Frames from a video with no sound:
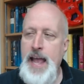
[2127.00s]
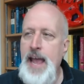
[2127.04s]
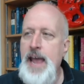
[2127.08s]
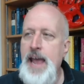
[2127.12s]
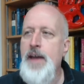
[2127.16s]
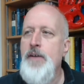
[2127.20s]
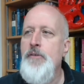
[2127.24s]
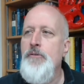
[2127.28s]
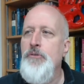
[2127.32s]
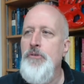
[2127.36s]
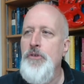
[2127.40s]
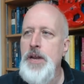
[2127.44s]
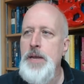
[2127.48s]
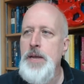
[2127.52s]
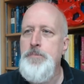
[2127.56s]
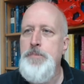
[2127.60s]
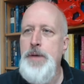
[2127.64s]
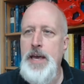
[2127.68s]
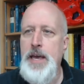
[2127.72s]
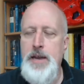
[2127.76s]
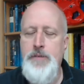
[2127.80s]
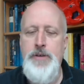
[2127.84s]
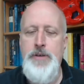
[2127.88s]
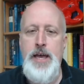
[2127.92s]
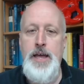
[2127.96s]
Every
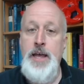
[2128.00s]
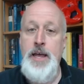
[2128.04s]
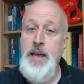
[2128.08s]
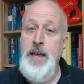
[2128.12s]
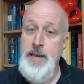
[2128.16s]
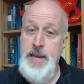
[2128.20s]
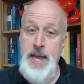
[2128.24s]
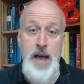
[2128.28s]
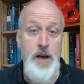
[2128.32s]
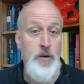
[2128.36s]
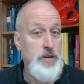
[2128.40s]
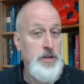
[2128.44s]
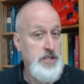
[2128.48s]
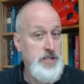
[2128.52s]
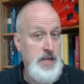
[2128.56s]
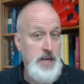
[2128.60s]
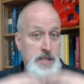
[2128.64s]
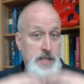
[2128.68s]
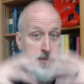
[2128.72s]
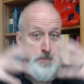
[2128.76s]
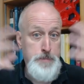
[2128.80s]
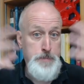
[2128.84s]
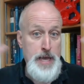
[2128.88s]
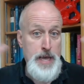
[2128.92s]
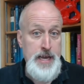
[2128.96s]
bit of it. Now, is it
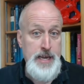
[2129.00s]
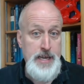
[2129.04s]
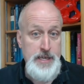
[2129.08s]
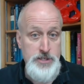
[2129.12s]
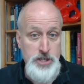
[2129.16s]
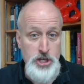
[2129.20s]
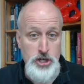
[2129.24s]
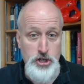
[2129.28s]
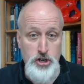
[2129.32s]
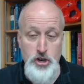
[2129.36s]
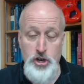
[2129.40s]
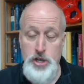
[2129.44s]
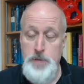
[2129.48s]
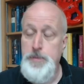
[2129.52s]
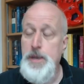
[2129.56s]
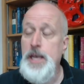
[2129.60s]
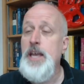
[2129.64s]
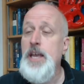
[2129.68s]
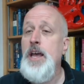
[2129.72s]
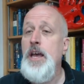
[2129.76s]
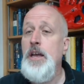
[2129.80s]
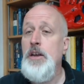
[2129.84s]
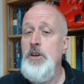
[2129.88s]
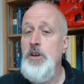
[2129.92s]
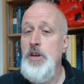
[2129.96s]
as big as it could
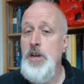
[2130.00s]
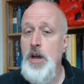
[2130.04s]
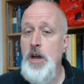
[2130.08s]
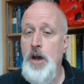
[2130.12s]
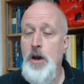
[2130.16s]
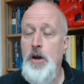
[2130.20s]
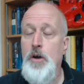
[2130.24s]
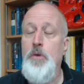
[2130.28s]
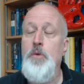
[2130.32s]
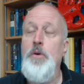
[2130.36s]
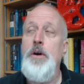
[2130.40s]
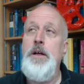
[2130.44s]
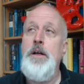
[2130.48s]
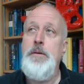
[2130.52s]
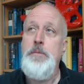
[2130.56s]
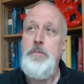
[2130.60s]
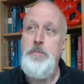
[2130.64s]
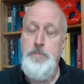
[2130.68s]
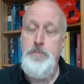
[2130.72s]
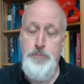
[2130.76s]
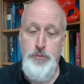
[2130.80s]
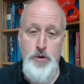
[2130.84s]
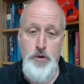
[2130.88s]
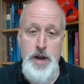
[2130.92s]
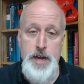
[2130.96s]
be? No.
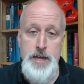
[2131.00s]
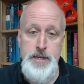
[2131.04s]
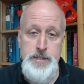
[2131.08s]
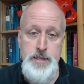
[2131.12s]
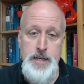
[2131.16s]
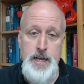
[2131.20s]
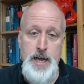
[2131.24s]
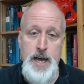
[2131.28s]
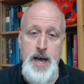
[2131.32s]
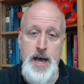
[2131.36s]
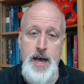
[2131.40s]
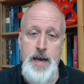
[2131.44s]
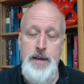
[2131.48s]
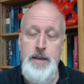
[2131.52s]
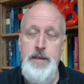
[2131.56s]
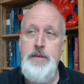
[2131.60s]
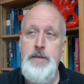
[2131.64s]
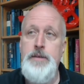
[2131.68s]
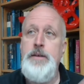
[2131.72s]
Praise God.